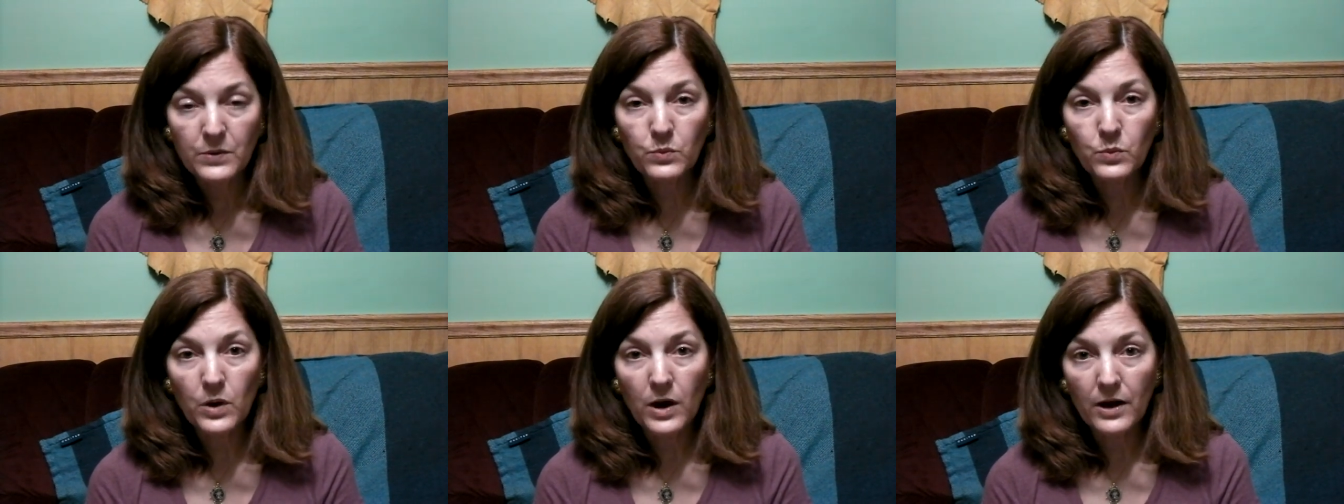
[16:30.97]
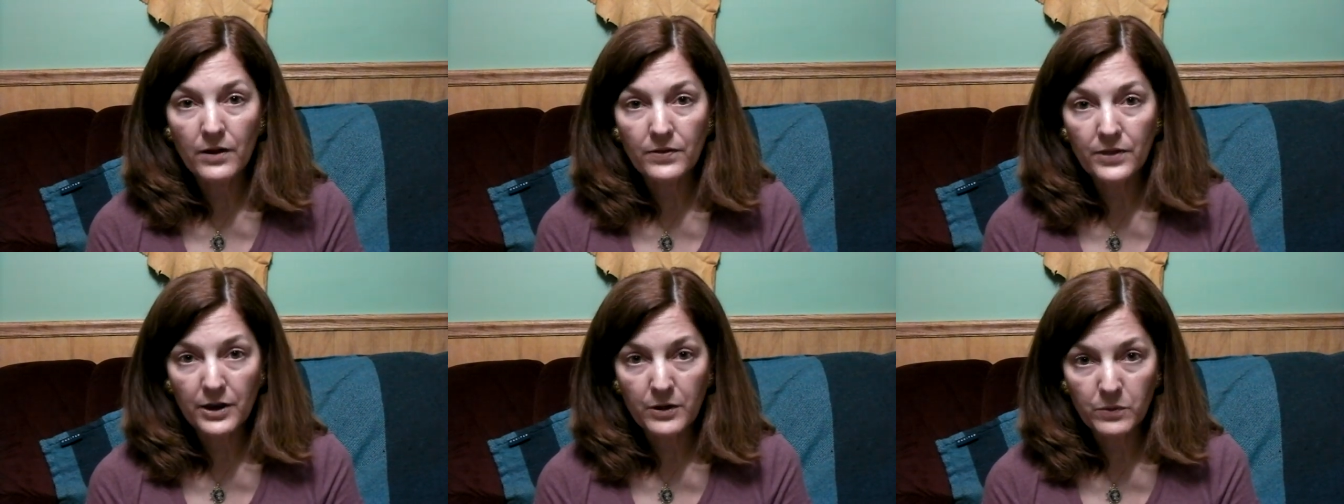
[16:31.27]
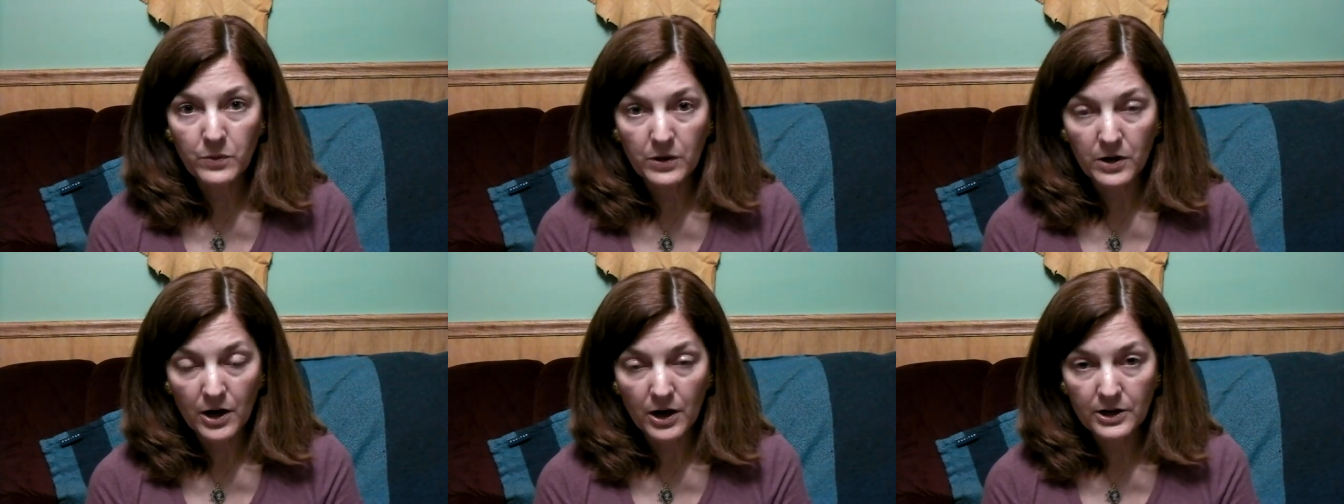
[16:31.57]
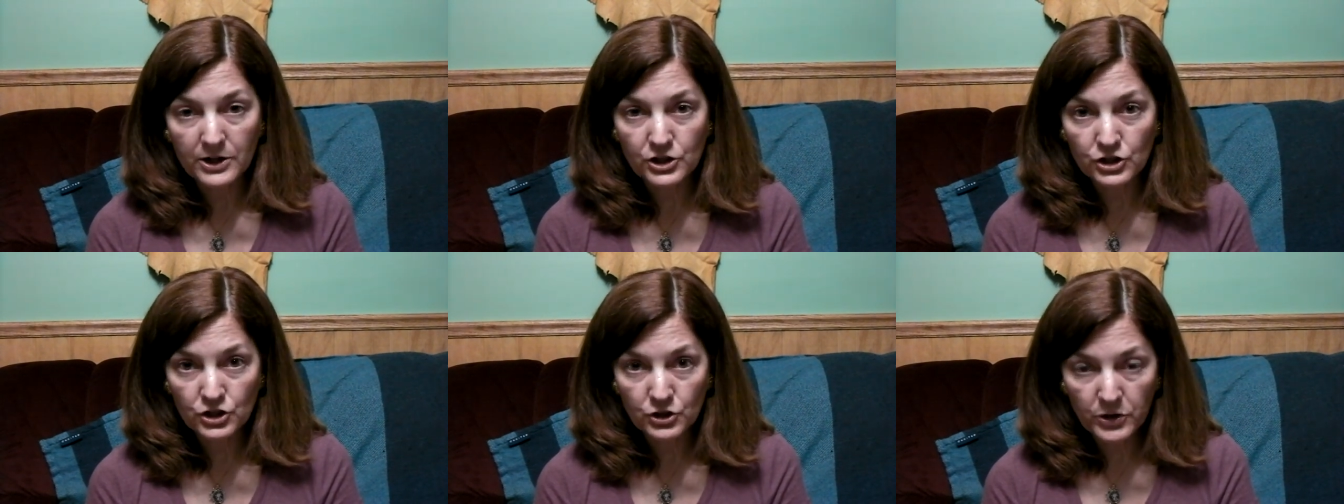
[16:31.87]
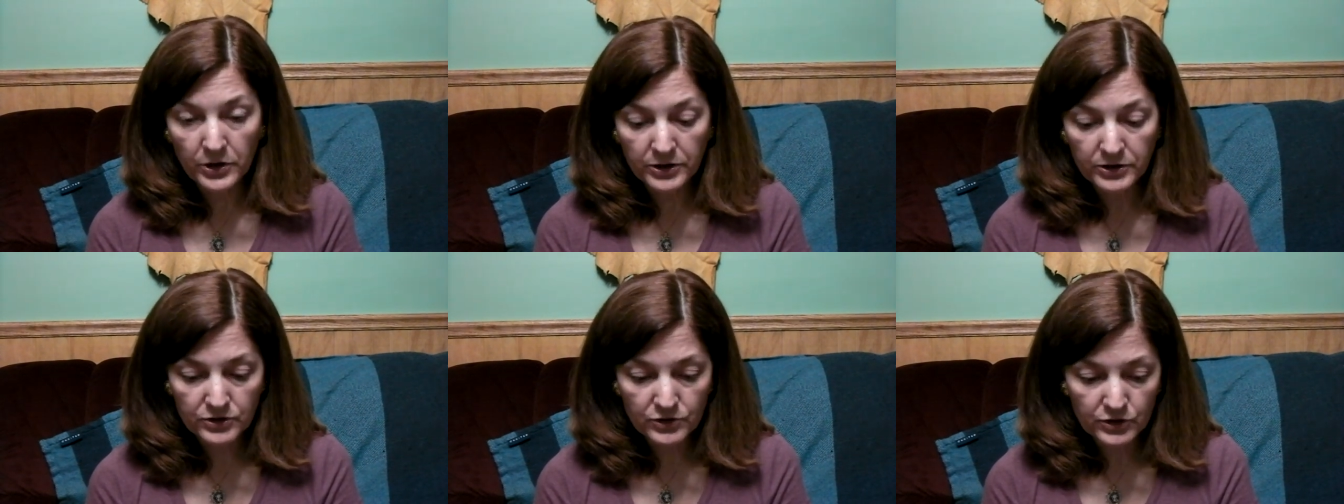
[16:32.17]
while they were on a
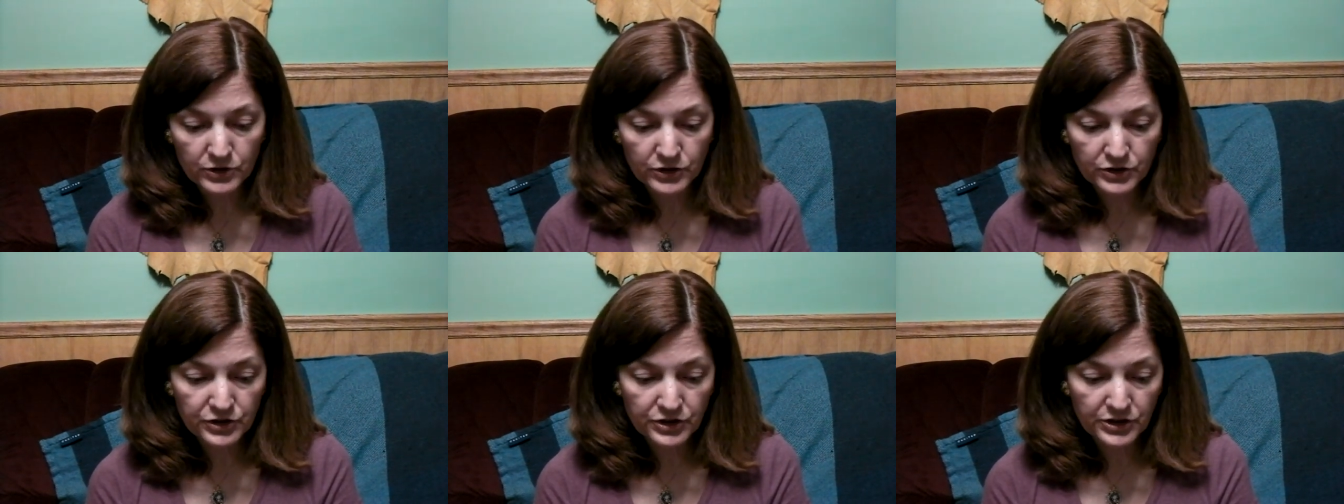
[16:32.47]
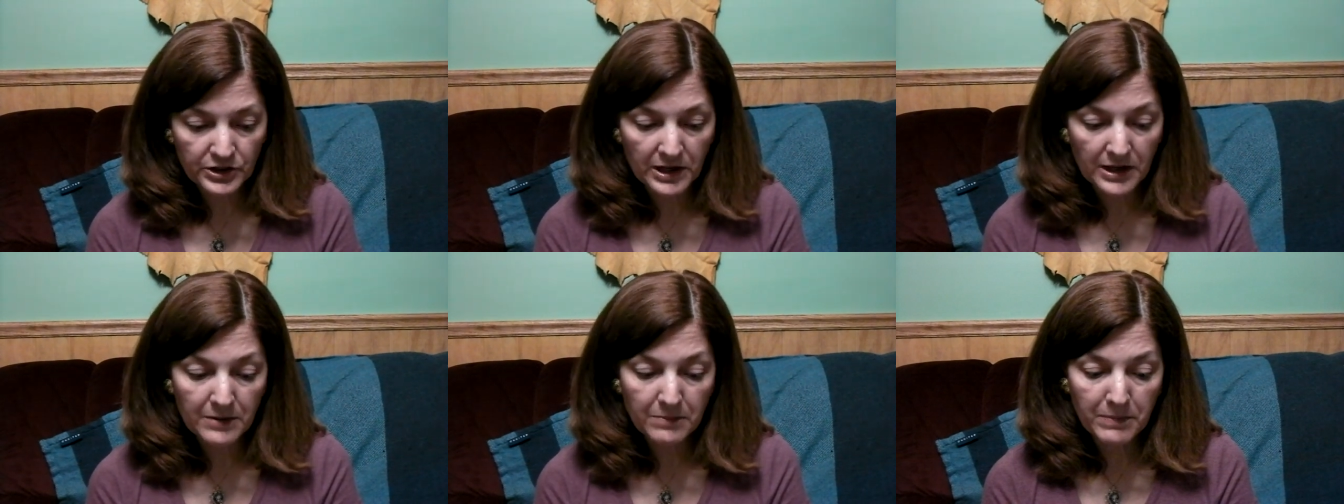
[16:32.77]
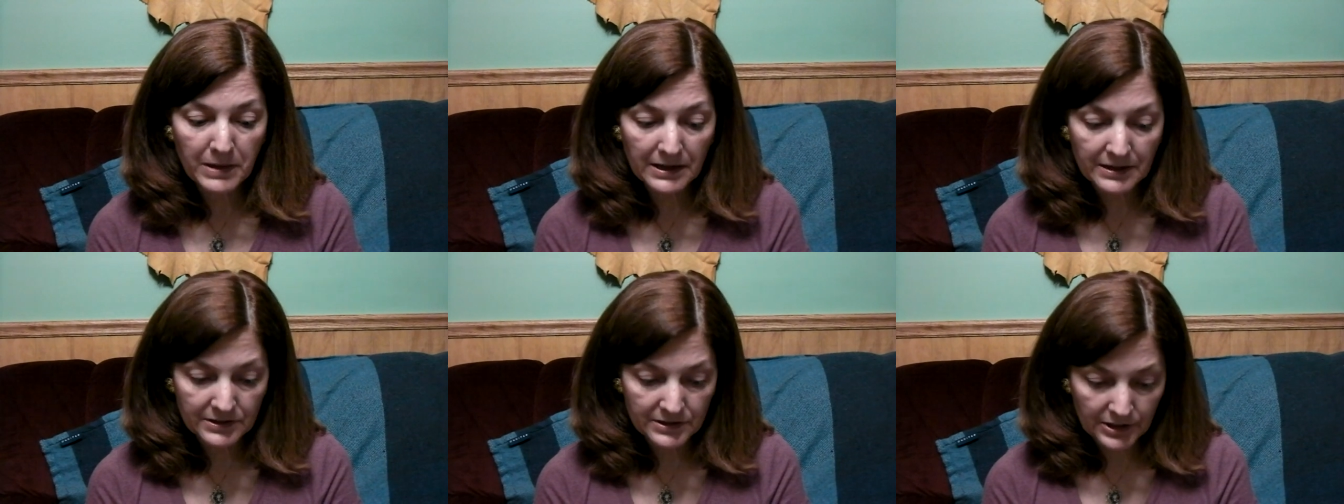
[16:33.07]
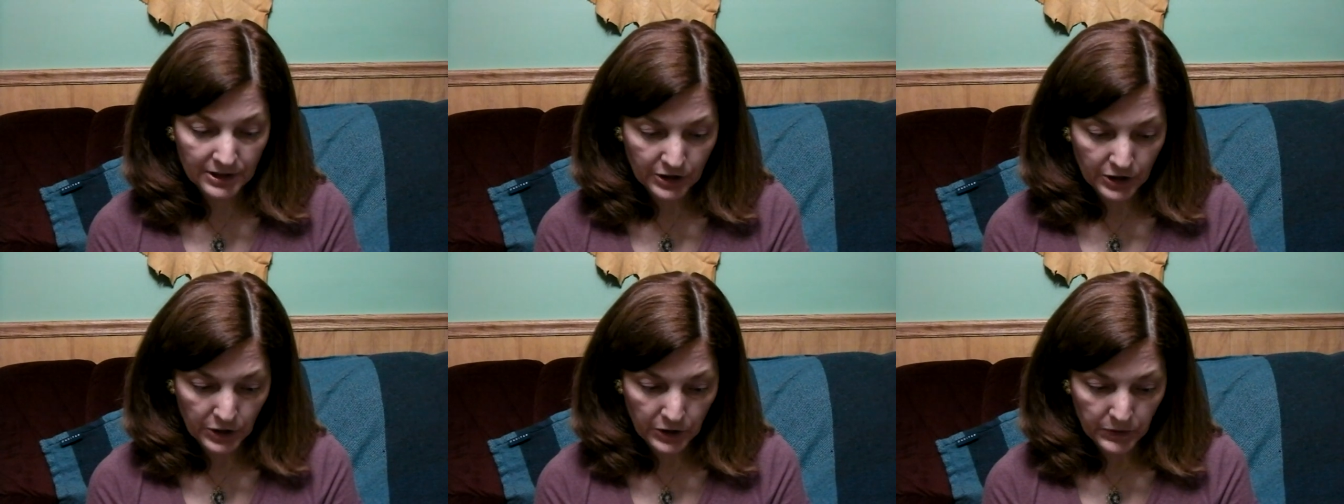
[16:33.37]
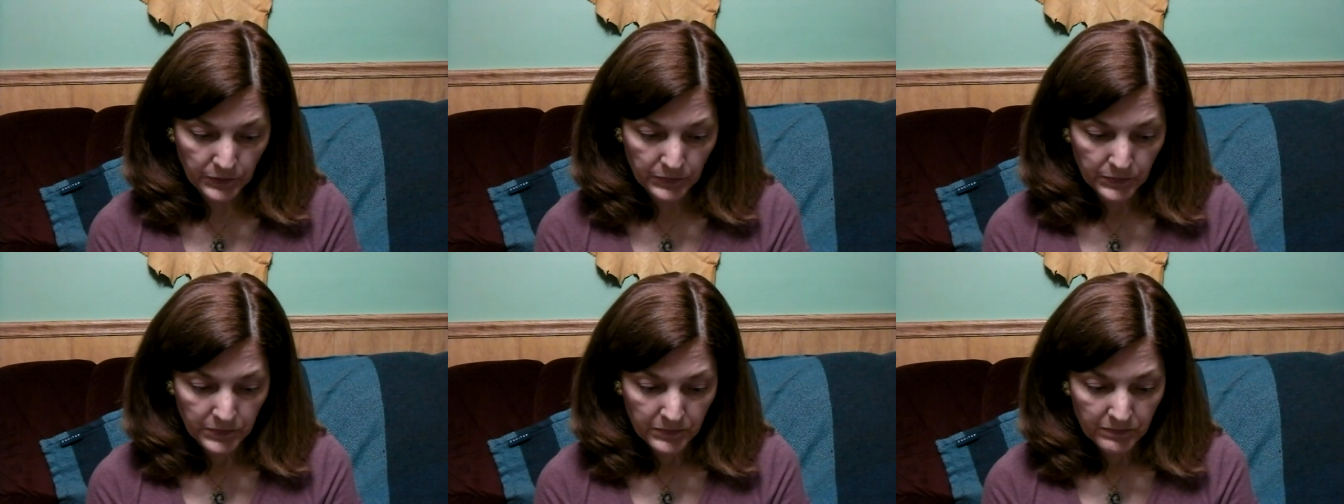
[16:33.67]
shore excursion in
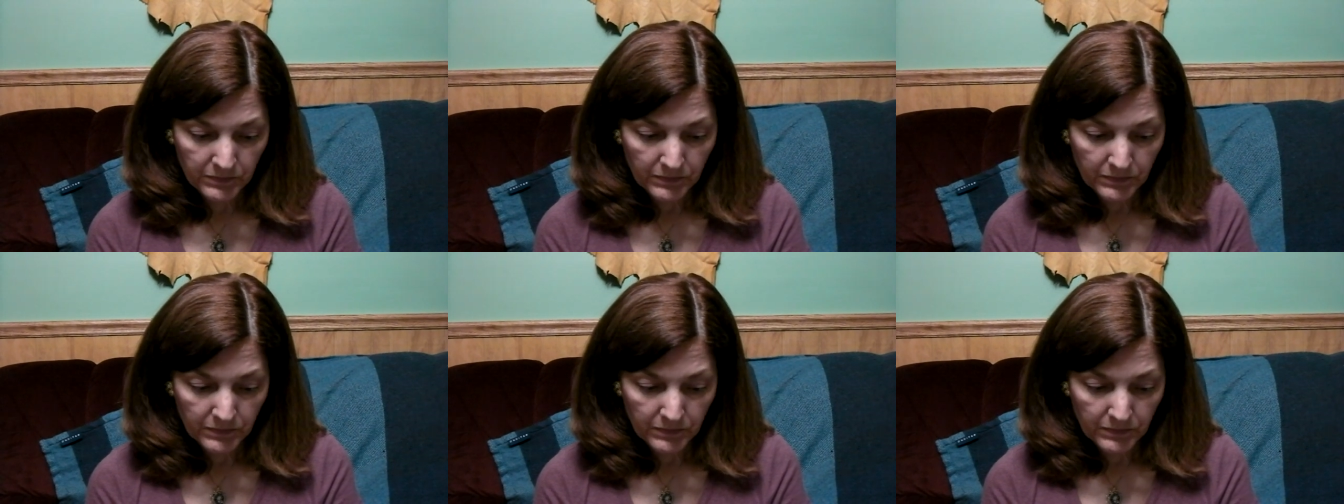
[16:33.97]
Mexico.